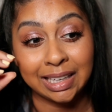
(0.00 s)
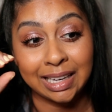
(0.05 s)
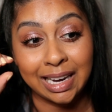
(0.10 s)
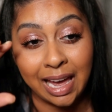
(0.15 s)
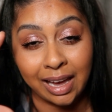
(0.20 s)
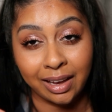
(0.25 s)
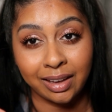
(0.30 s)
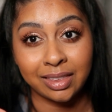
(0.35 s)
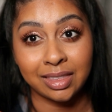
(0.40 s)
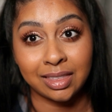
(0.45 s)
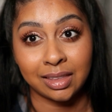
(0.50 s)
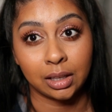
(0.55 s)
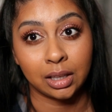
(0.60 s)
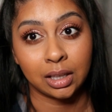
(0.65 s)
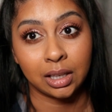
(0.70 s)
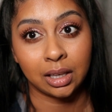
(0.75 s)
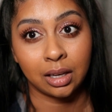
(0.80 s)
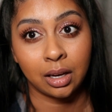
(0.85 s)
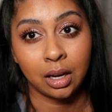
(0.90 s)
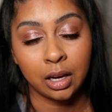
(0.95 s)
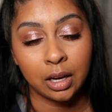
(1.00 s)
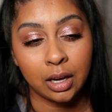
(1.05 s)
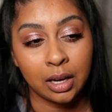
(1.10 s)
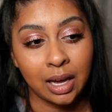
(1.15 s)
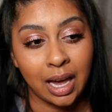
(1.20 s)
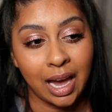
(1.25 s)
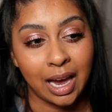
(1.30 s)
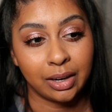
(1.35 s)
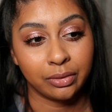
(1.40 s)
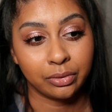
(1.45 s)
lengthy
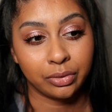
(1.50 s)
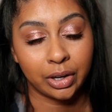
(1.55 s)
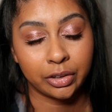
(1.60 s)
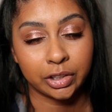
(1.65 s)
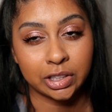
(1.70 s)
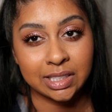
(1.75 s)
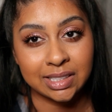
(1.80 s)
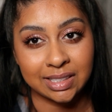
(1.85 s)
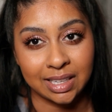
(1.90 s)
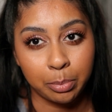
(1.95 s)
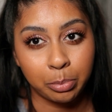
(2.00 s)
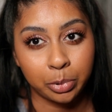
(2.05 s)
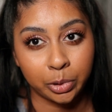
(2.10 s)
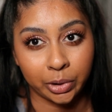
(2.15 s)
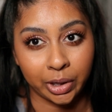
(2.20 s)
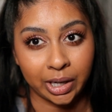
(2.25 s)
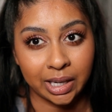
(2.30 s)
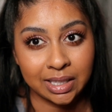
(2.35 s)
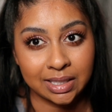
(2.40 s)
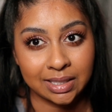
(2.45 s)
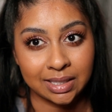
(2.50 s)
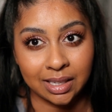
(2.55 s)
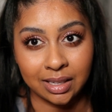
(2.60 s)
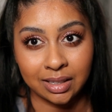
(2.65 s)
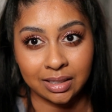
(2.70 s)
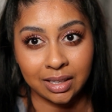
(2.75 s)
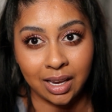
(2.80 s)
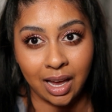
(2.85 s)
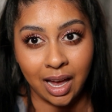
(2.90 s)
and very separated.